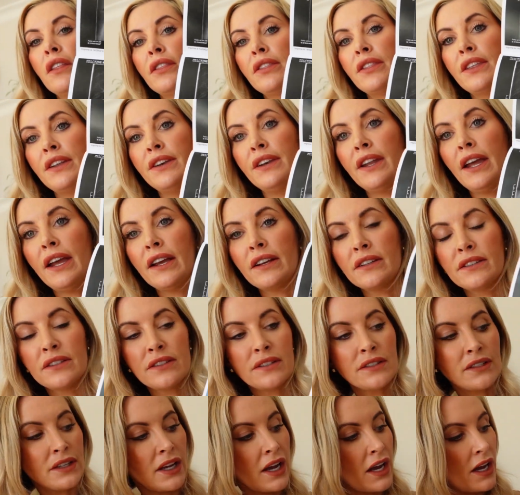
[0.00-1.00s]
The
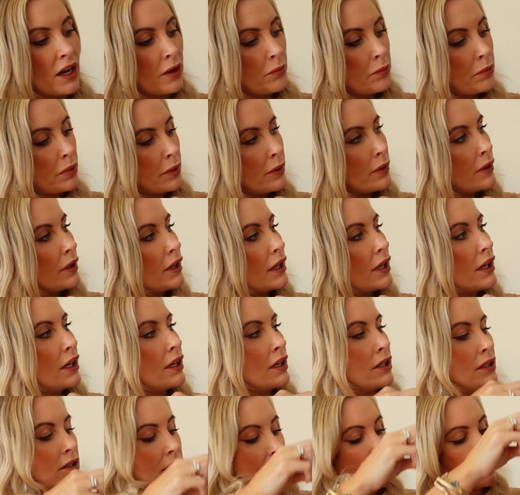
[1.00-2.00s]
next step
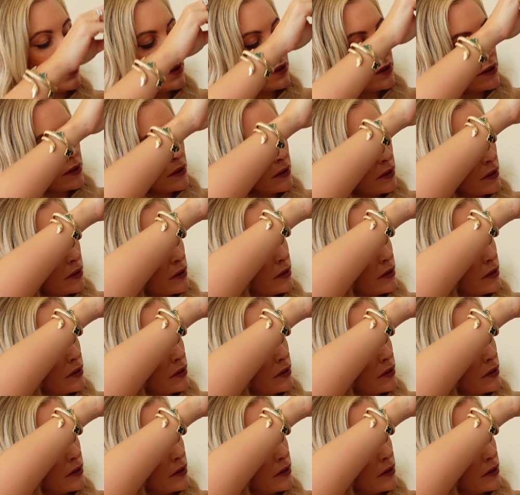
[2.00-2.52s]
is